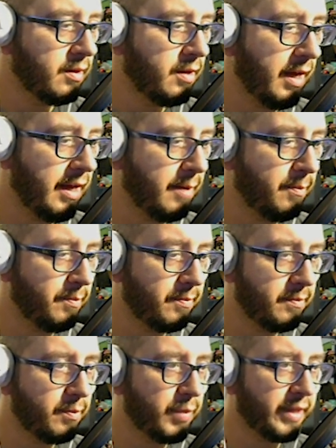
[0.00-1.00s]

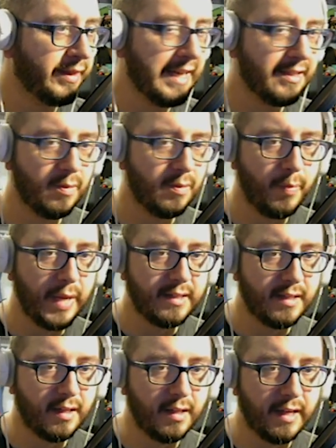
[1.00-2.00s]
But that's
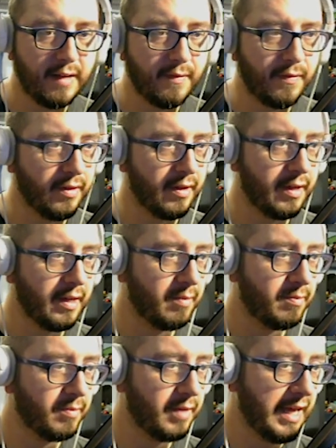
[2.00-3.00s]
basically it for the
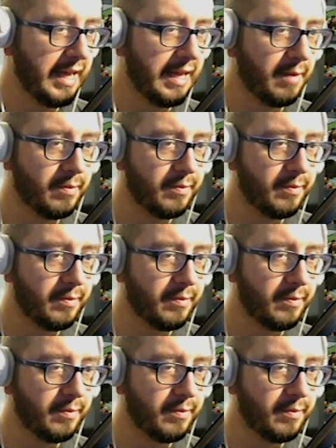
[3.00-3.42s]
game.